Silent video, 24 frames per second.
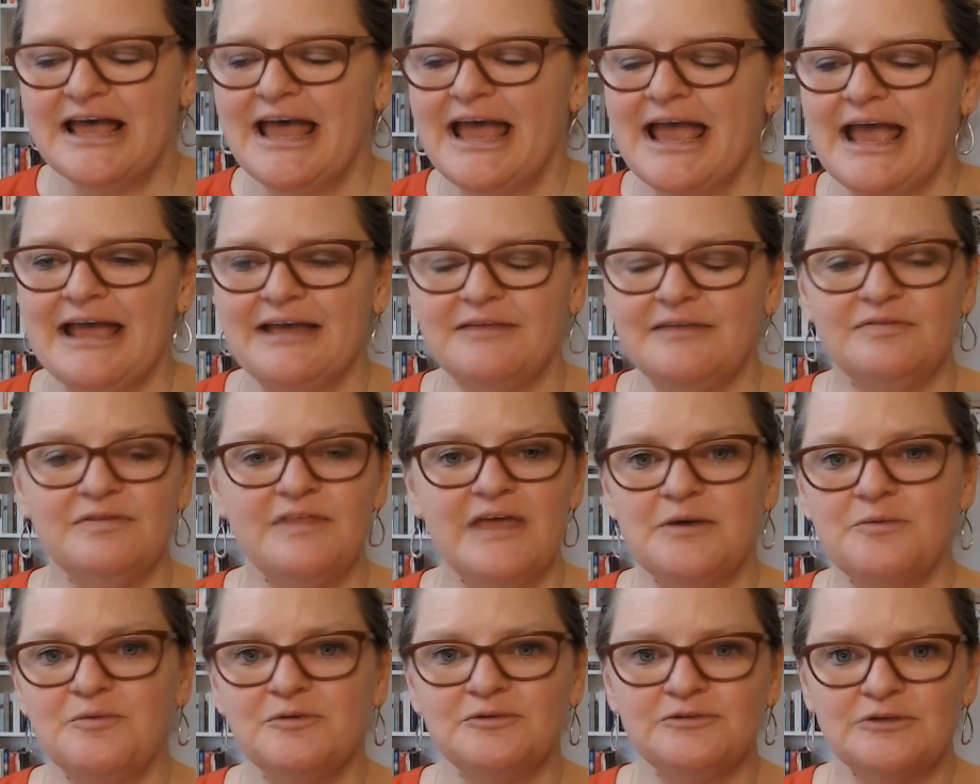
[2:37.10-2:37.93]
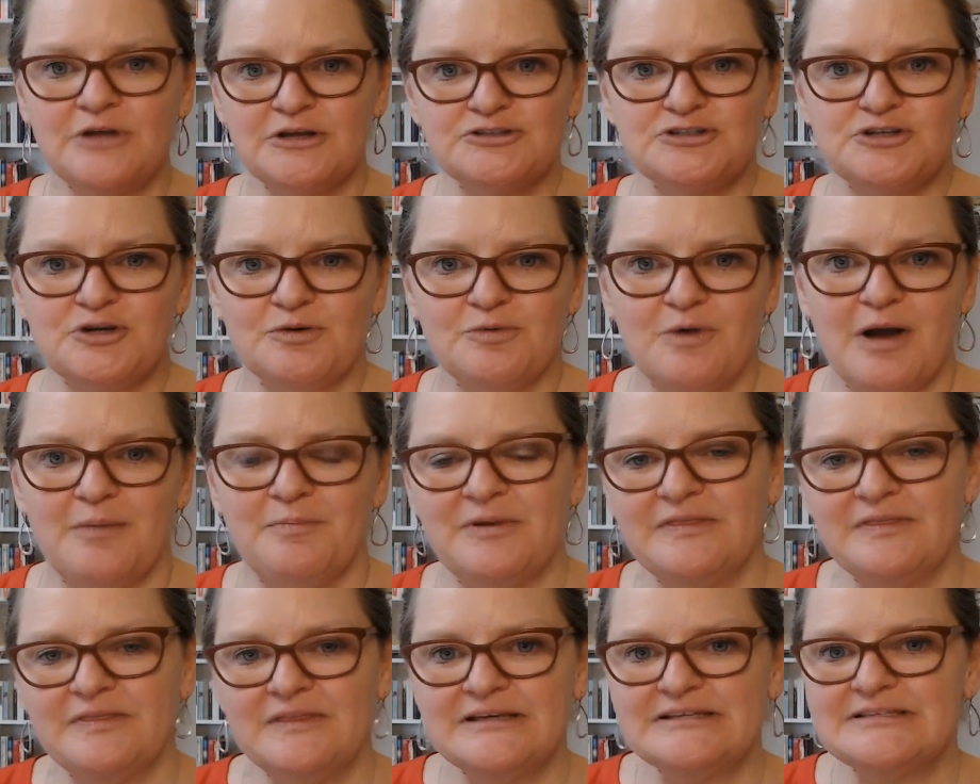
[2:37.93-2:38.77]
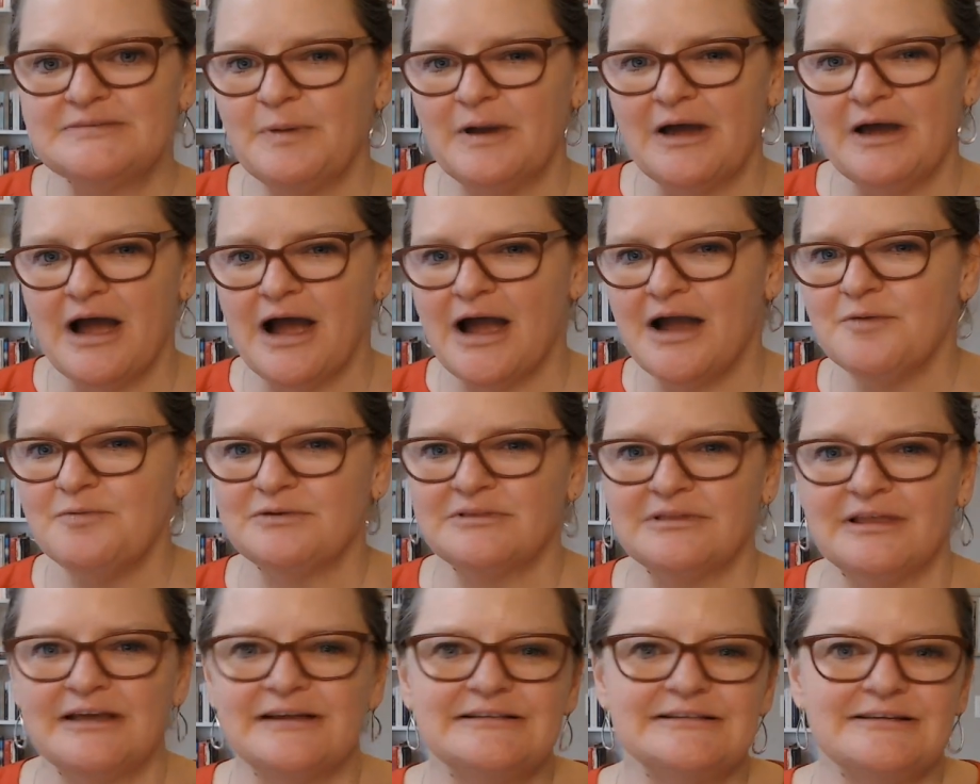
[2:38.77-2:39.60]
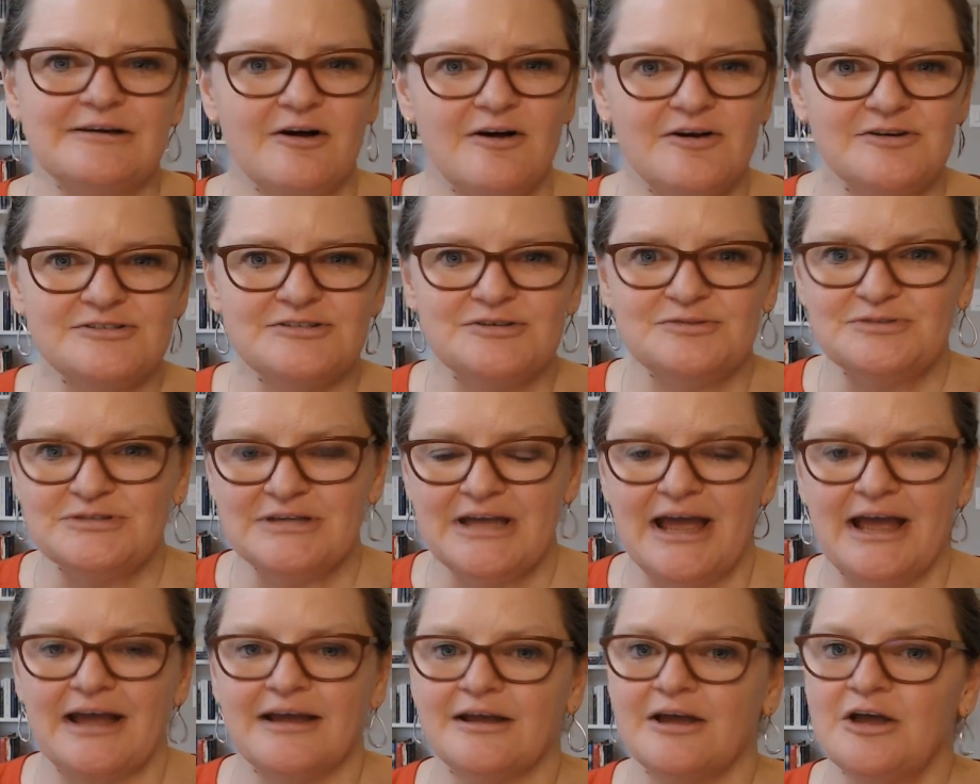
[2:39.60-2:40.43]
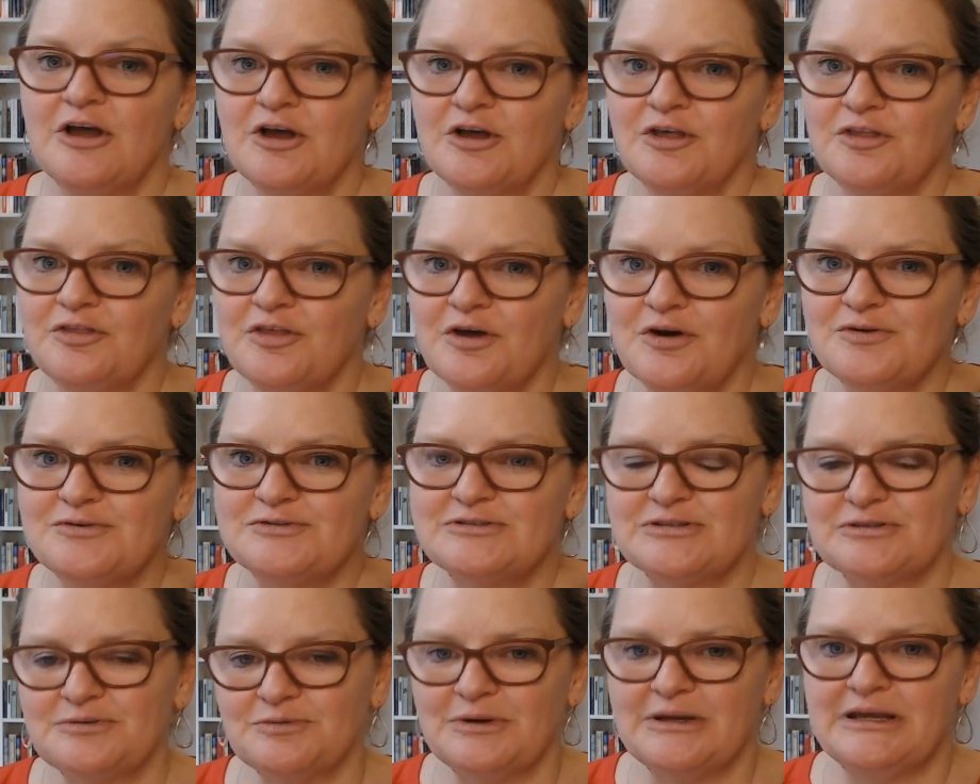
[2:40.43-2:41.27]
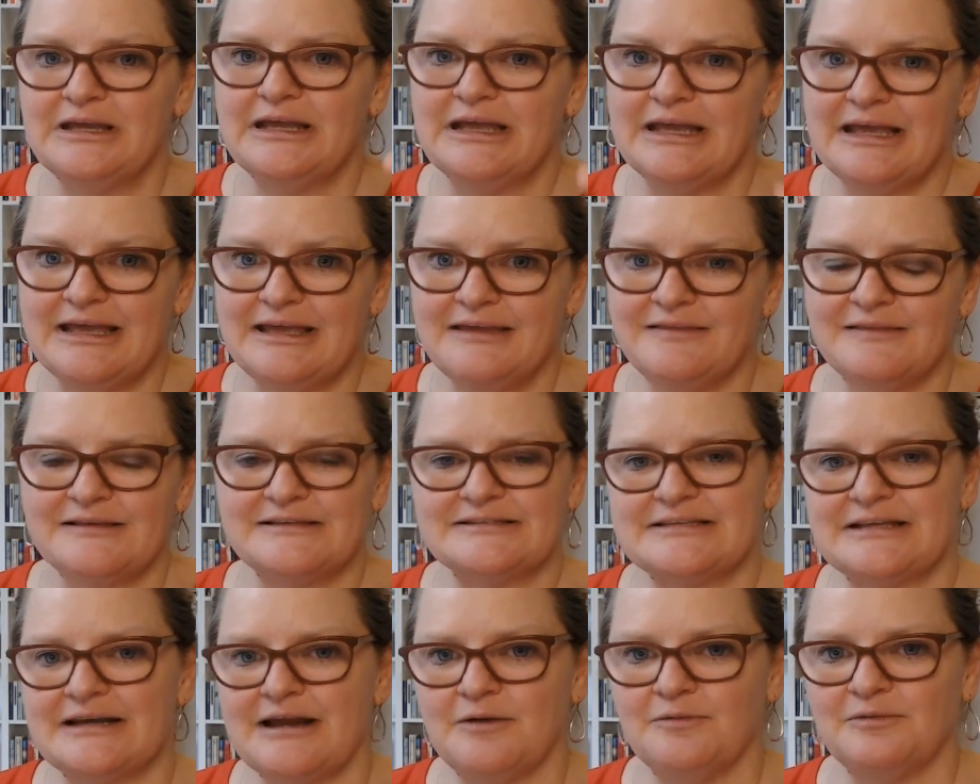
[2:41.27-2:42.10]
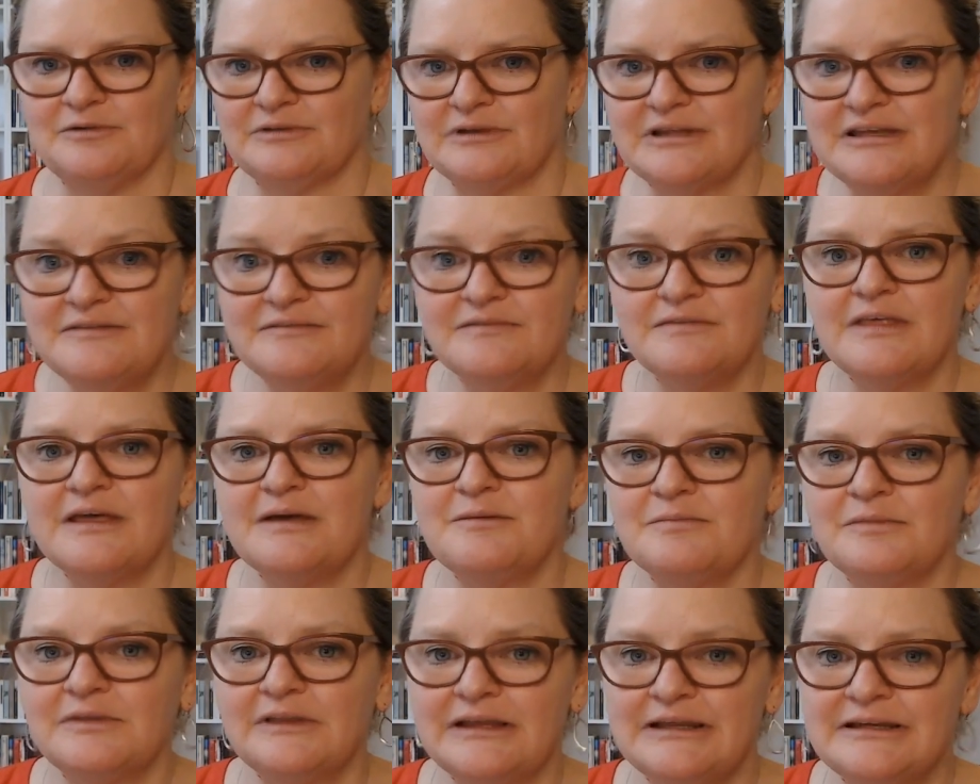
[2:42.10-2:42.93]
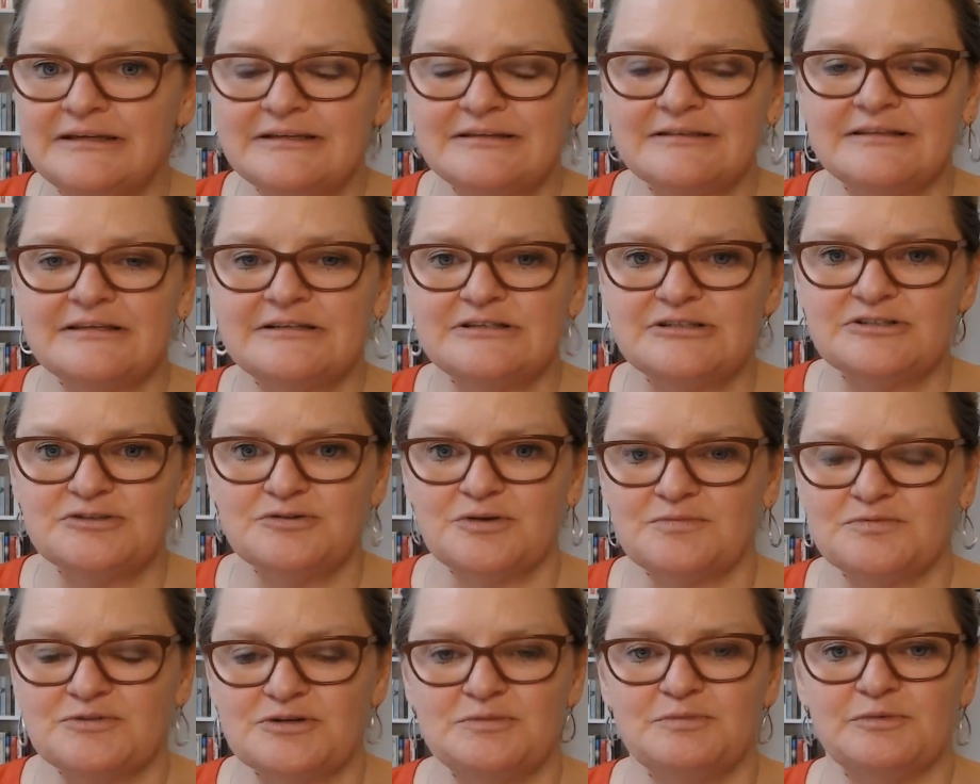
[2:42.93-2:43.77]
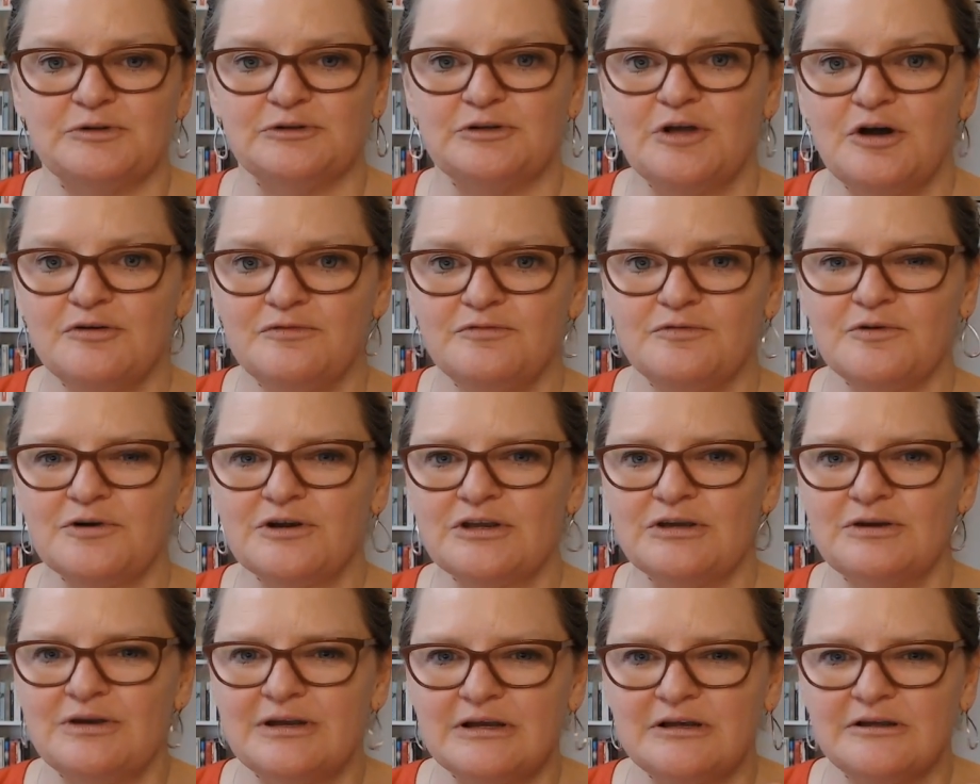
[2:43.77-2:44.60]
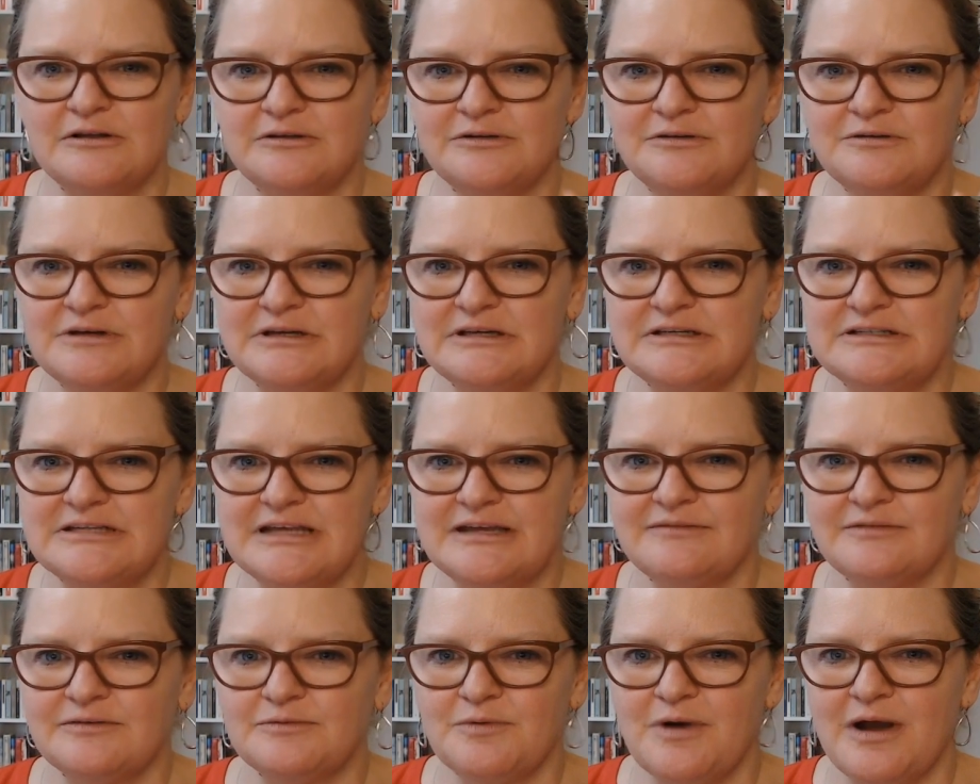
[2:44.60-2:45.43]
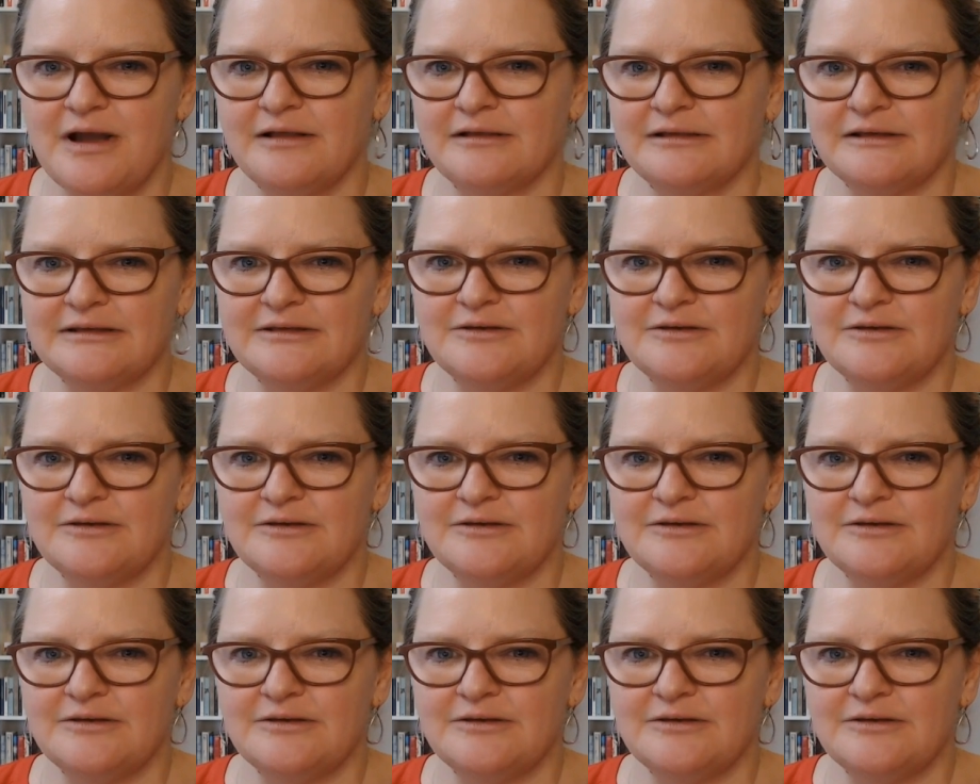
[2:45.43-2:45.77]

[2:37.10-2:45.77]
and they will not show up in this, but I would like to also tag those 3 in this, and I will leave them linked in the description below for you, including David Wiley.